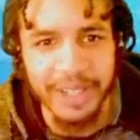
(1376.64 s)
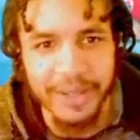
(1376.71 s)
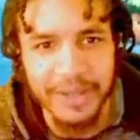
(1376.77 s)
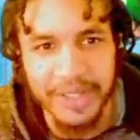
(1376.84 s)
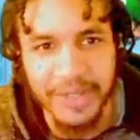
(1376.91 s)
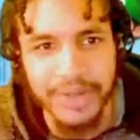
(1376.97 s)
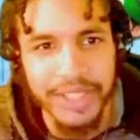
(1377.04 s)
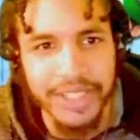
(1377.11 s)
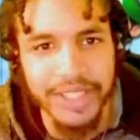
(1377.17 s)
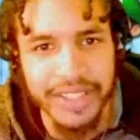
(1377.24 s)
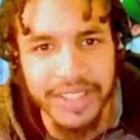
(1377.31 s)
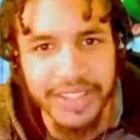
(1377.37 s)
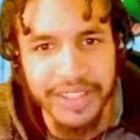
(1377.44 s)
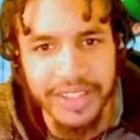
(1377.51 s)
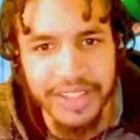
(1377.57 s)
to it.
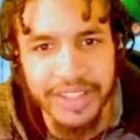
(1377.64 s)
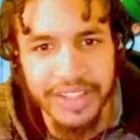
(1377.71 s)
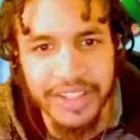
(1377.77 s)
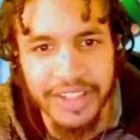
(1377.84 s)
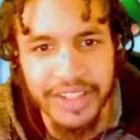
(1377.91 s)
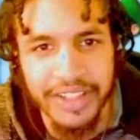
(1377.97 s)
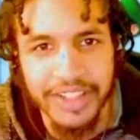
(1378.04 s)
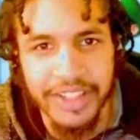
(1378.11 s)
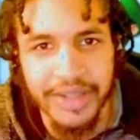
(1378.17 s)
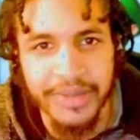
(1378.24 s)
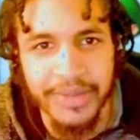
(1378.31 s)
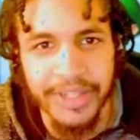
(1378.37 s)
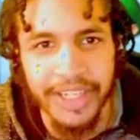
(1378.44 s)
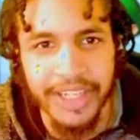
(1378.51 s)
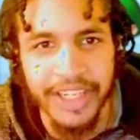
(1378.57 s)
Nope,
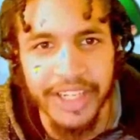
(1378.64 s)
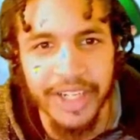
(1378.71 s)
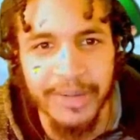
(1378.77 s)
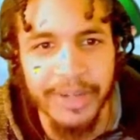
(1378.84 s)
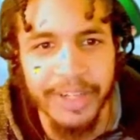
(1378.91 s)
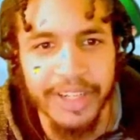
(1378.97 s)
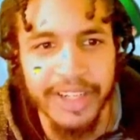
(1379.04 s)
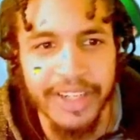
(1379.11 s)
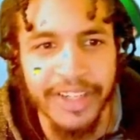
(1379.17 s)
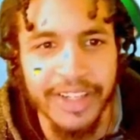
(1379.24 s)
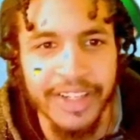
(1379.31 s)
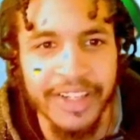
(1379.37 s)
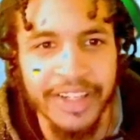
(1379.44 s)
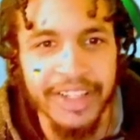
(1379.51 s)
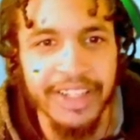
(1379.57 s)
we didn't get no butter.
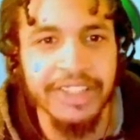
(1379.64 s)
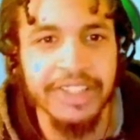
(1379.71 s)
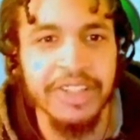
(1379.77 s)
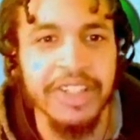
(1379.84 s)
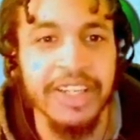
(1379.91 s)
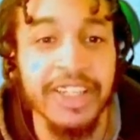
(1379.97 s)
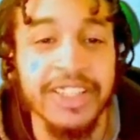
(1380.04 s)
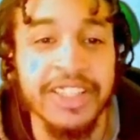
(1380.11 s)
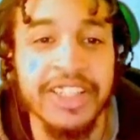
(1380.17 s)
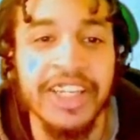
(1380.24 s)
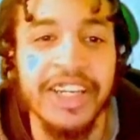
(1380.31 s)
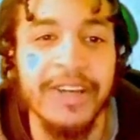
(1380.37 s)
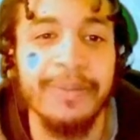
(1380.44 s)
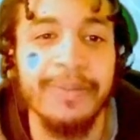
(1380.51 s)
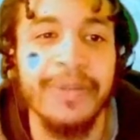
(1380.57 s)
So next
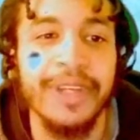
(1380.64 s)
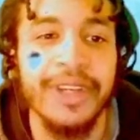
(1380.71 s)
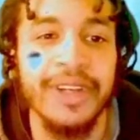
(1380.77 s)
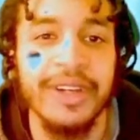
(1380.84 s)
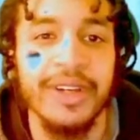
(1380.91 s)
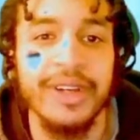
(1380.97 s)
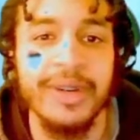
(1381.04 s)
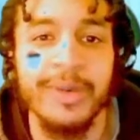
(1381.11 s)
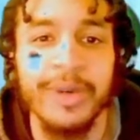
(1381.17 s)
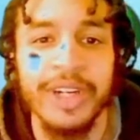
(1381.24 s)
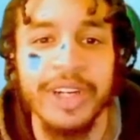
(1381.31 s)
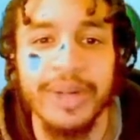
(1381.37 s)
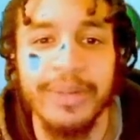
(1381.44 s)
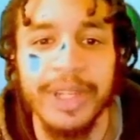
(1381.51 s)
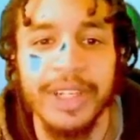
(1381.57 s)
time, we're
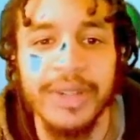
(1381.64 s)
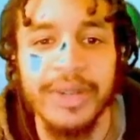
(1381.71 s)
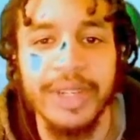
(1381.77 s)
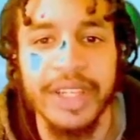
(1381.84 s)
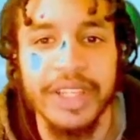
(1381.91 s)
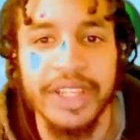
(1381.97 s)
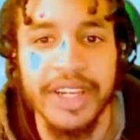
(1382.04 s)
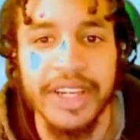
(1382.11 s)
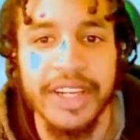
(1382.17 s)
going to be doing that